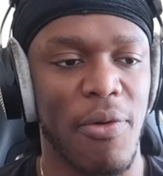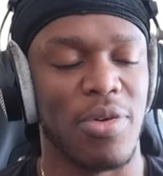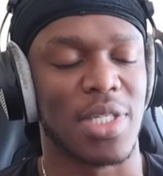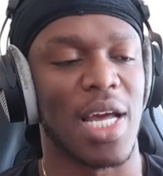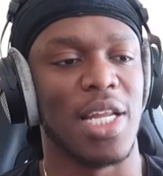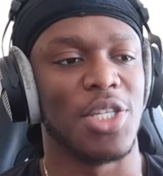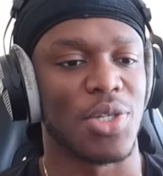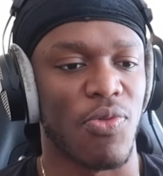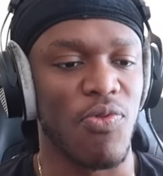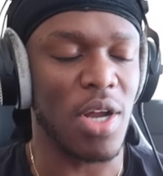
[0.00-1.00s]
Everyone's kind of
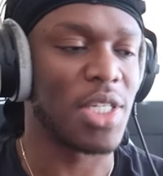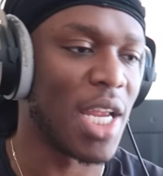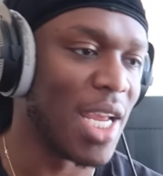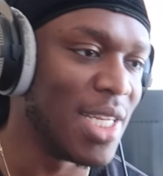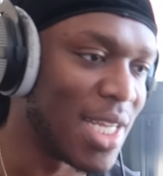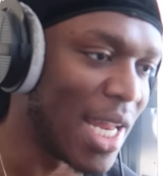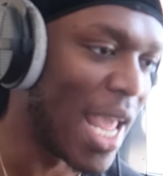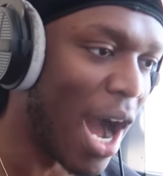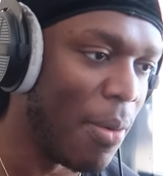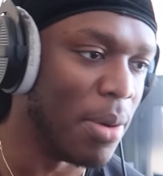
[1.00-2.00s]
just rushing into the
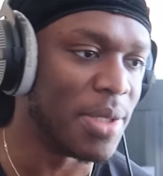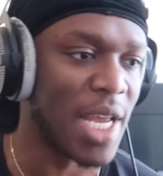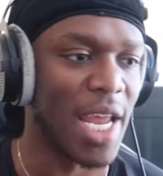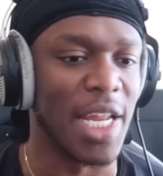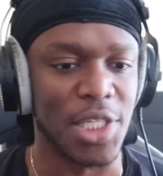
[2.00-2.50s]
album saying